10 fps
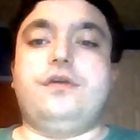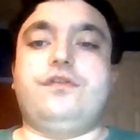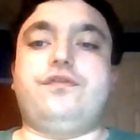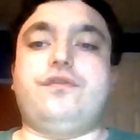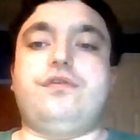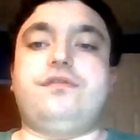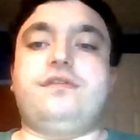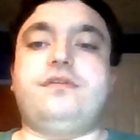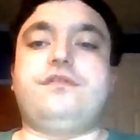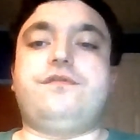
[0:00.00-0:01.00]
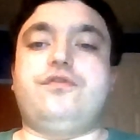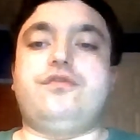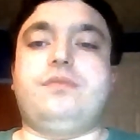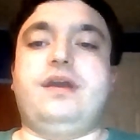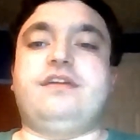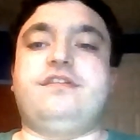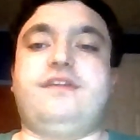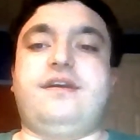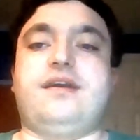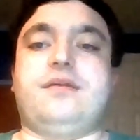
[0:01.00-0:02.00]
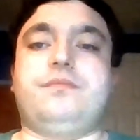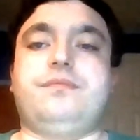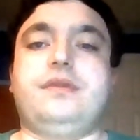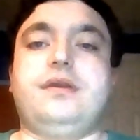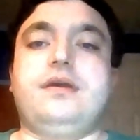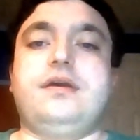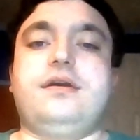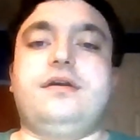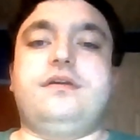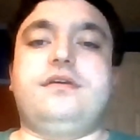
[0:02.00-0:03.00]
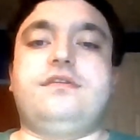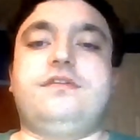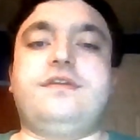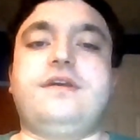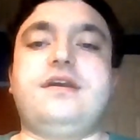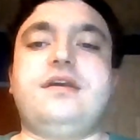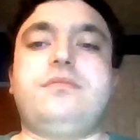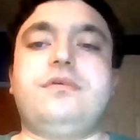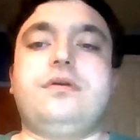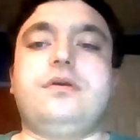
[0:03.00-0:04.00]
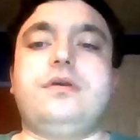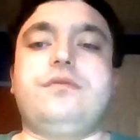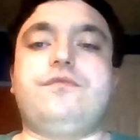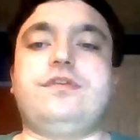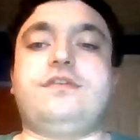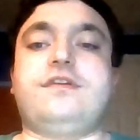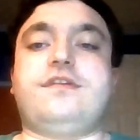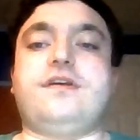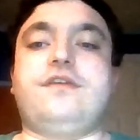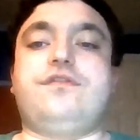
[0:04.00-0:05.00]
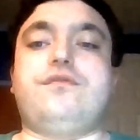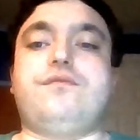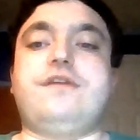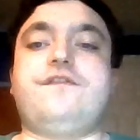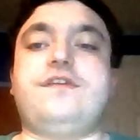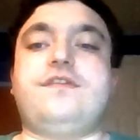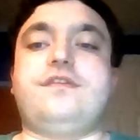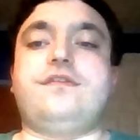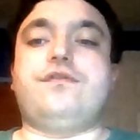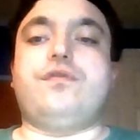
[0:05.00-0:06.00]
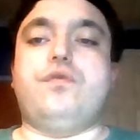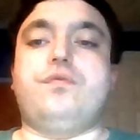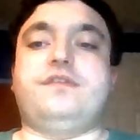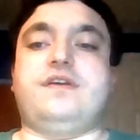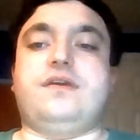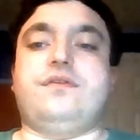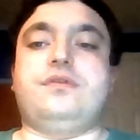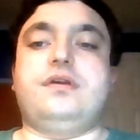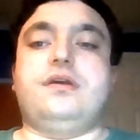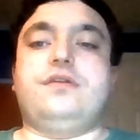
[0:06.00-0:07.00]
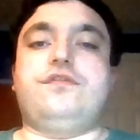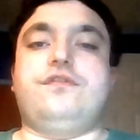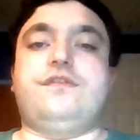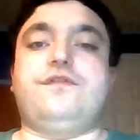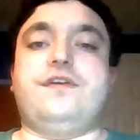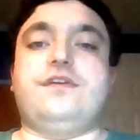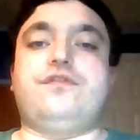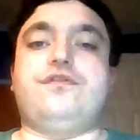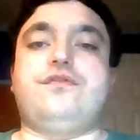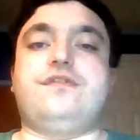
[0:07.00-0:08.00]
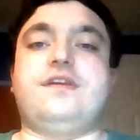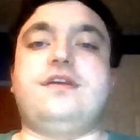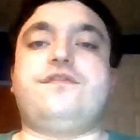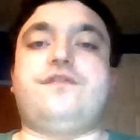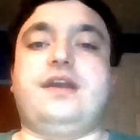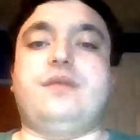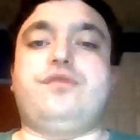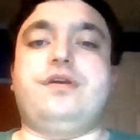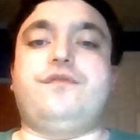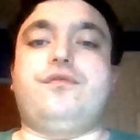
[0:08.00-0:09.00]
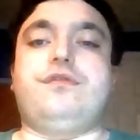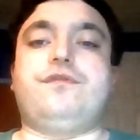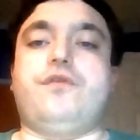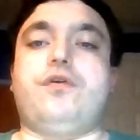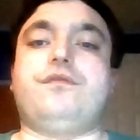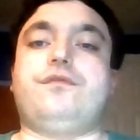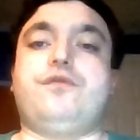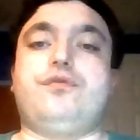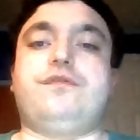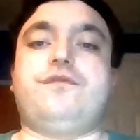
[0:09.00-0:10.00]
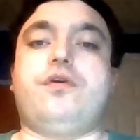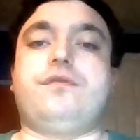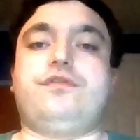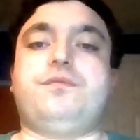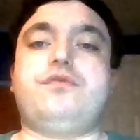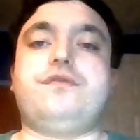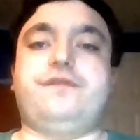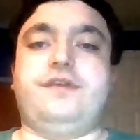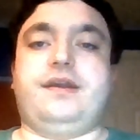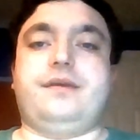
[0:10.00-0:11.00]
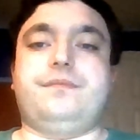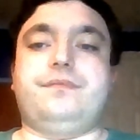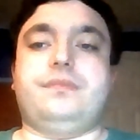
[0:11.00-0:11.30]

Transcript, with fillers: stars in this film as Sam. Sam decides to revisit his hometown to, to see his family for his, for his father's birthday.